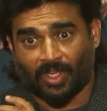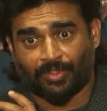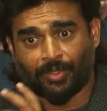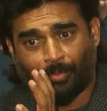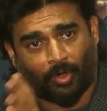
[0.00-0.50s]

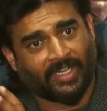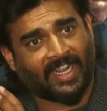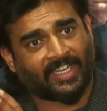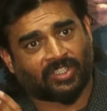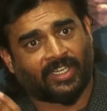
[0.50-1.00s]
the
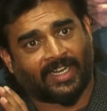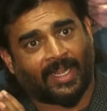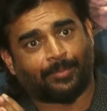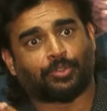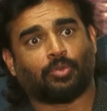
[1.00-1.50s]
body actually
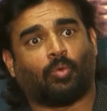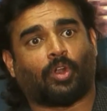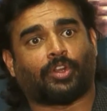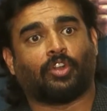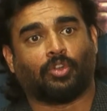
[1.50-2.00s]
adapts to
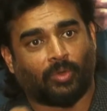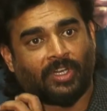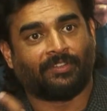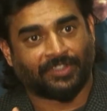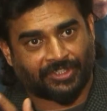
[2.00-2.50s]
what you're
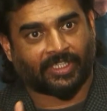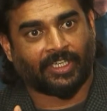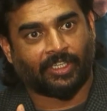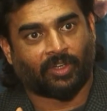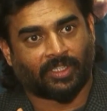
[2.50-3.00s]
doing
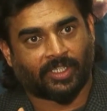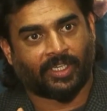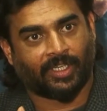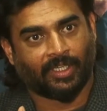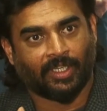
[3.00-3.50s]
physically during the
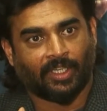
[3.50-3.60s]
day.